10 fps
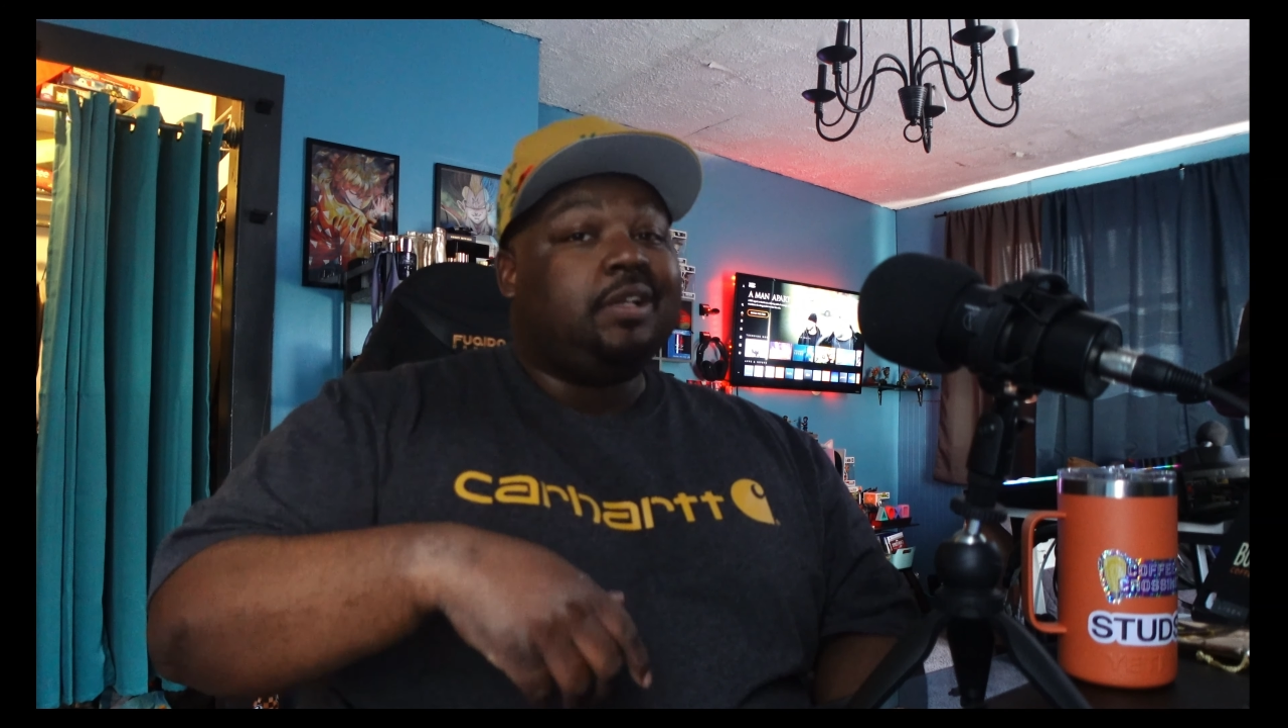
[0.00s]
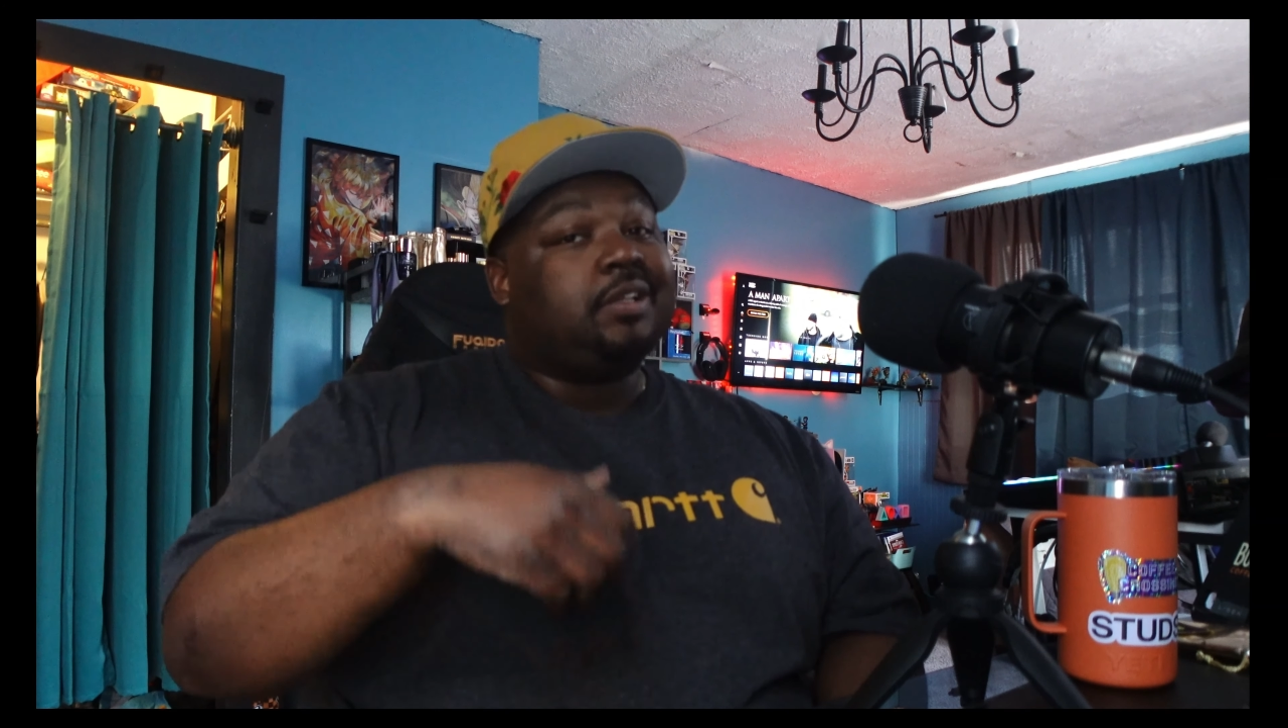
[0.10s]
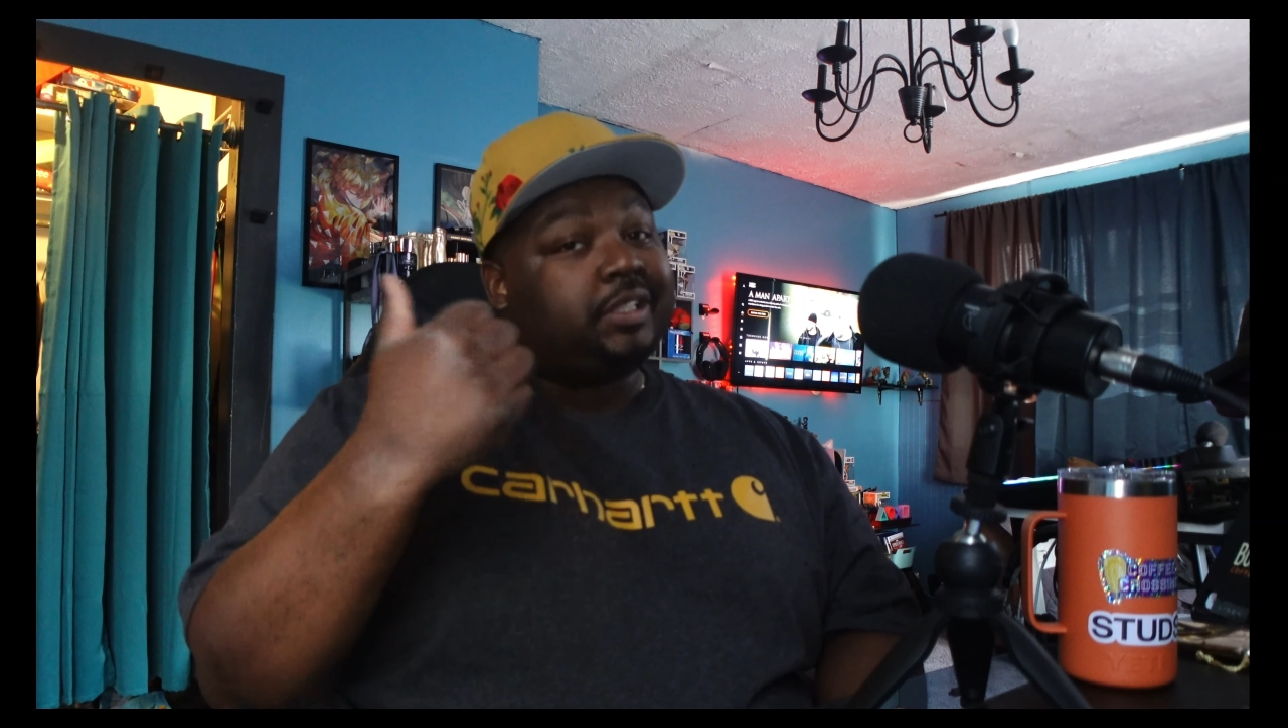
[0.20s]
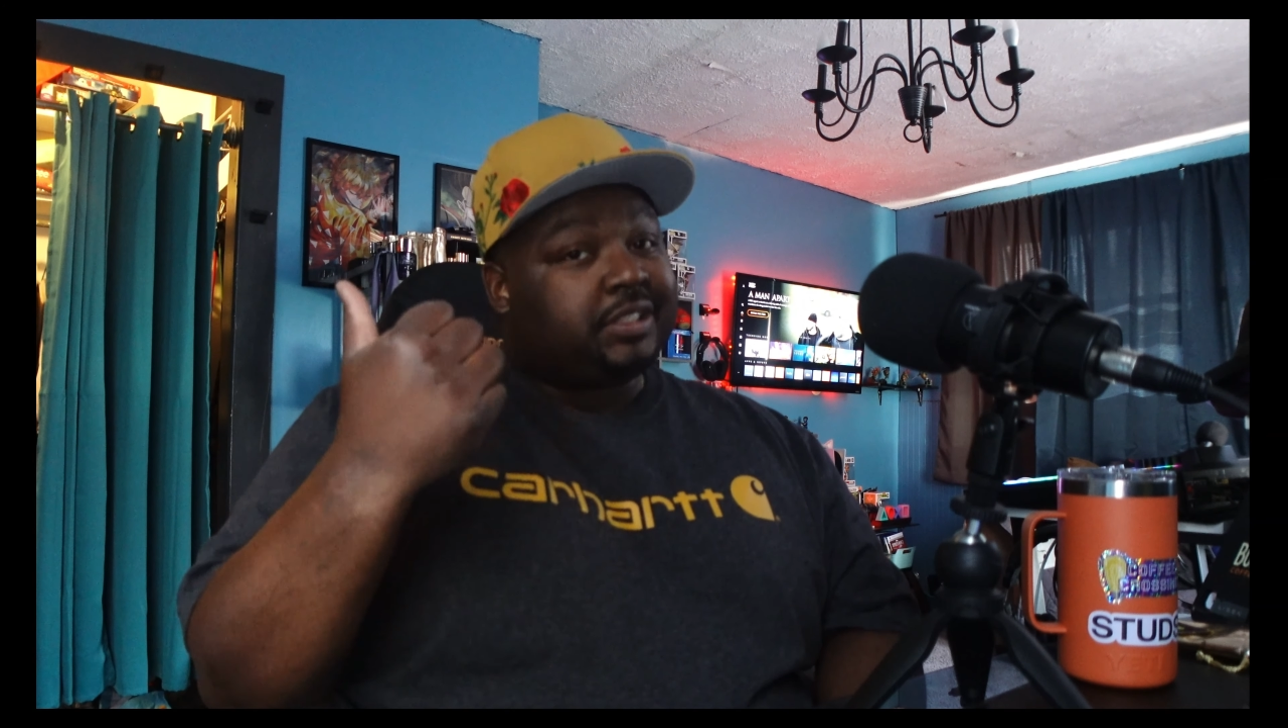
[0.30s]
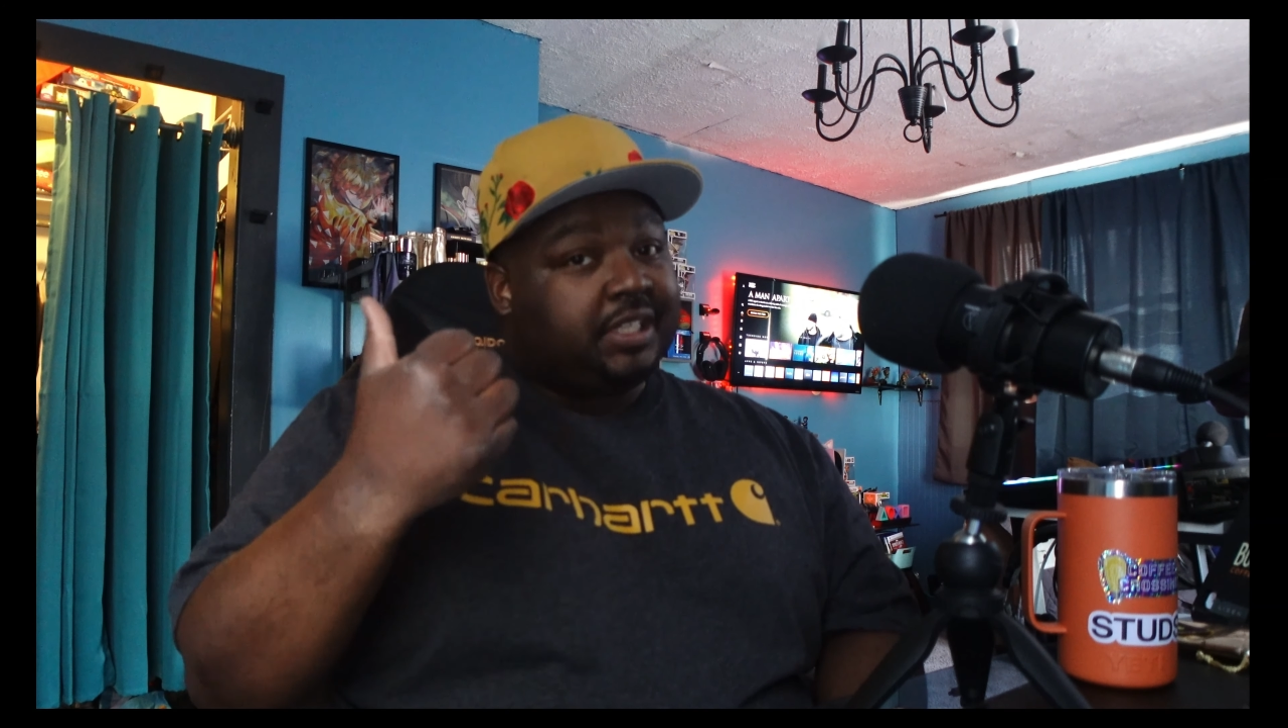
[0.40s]

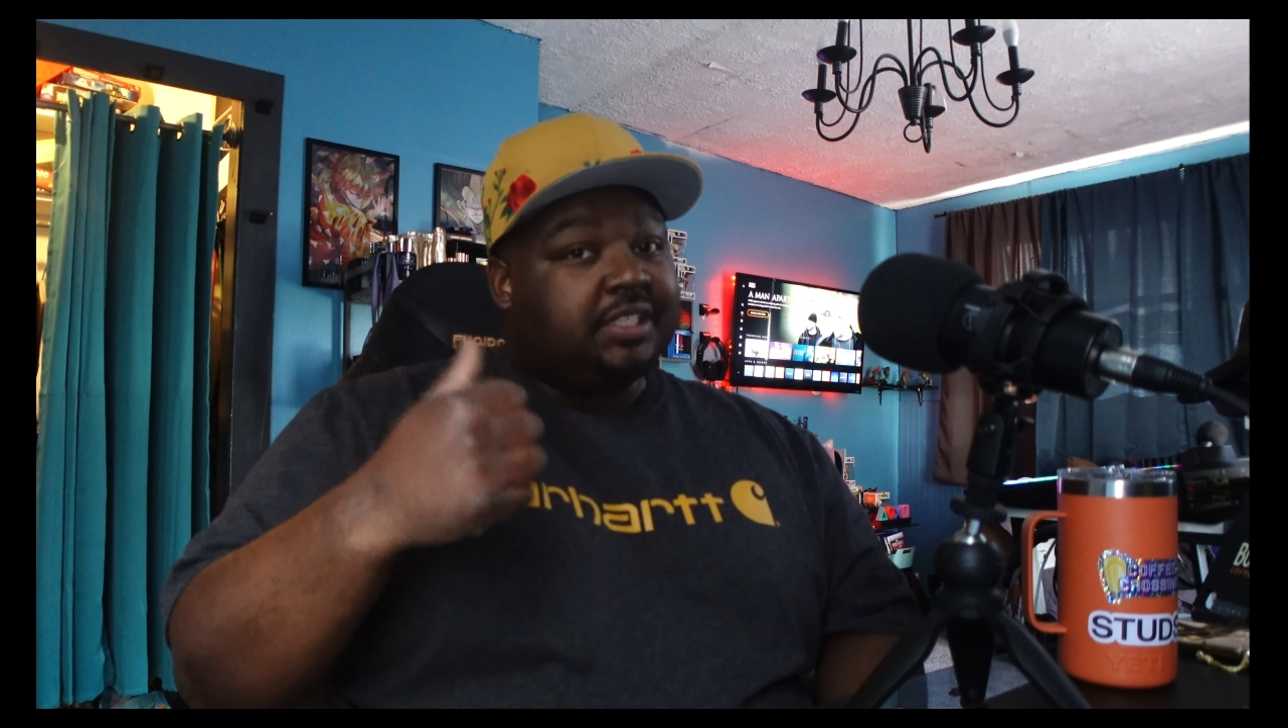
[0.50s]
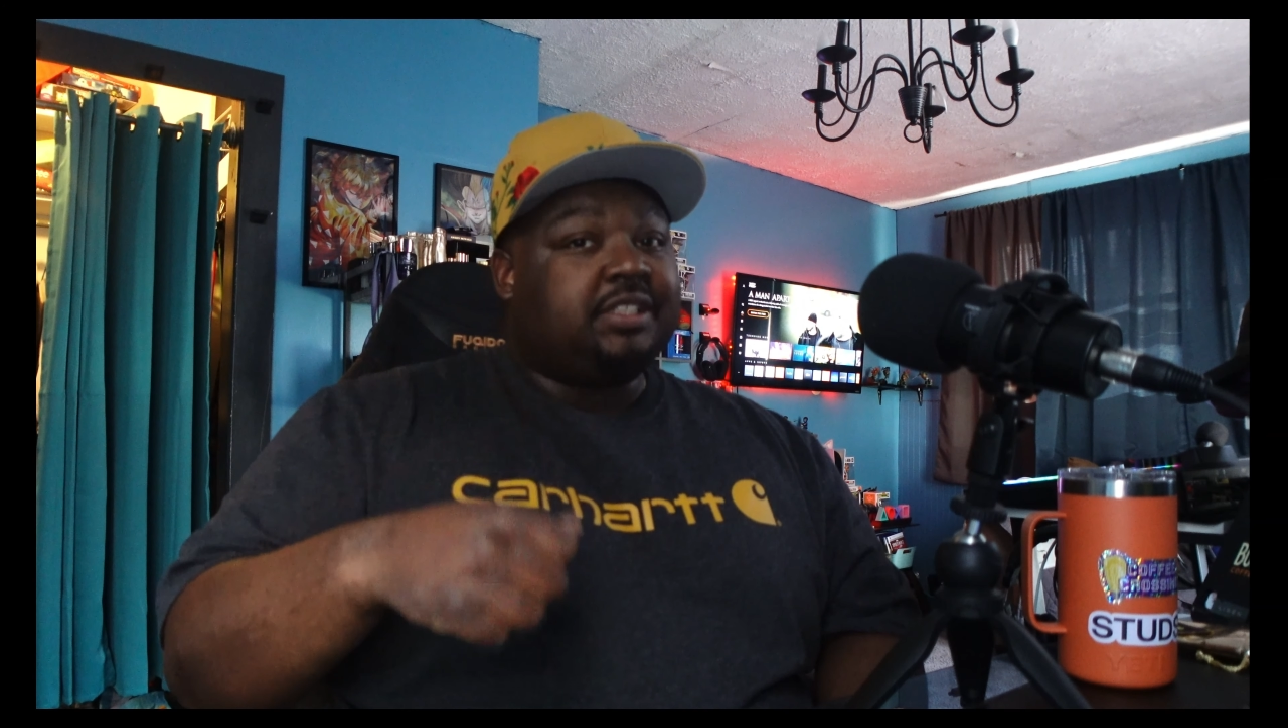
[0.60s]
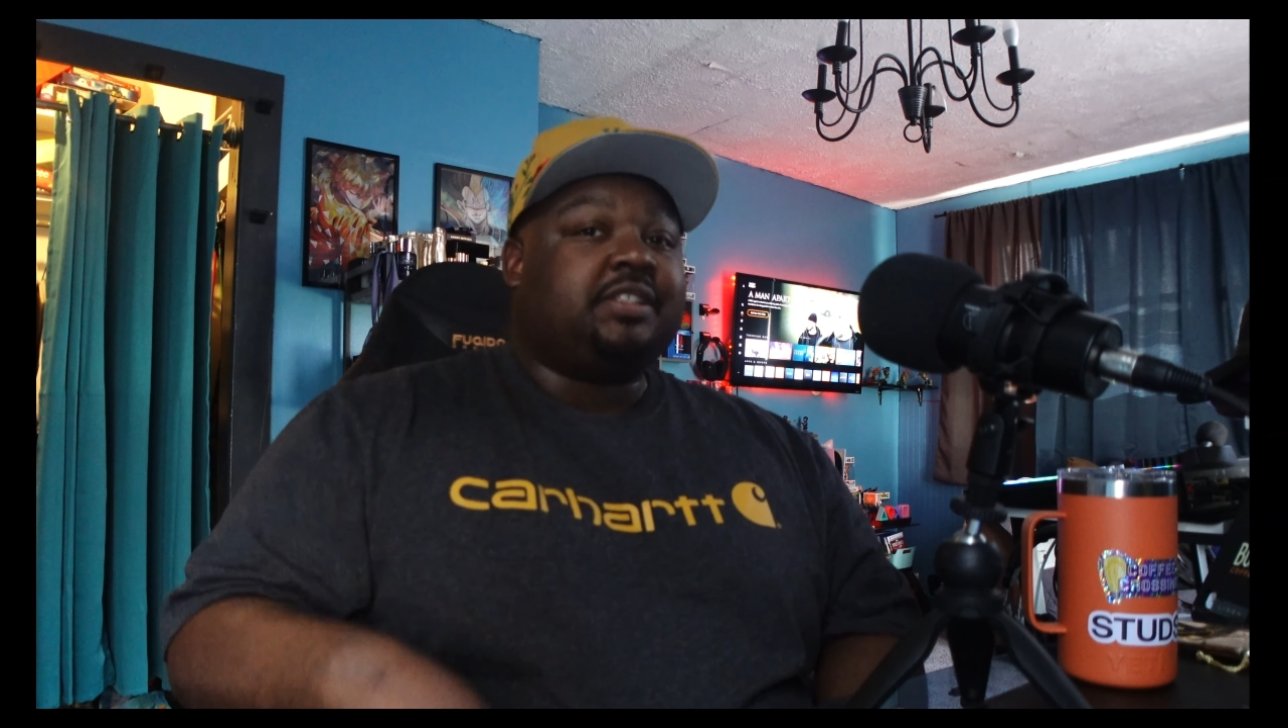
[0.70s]
let's get into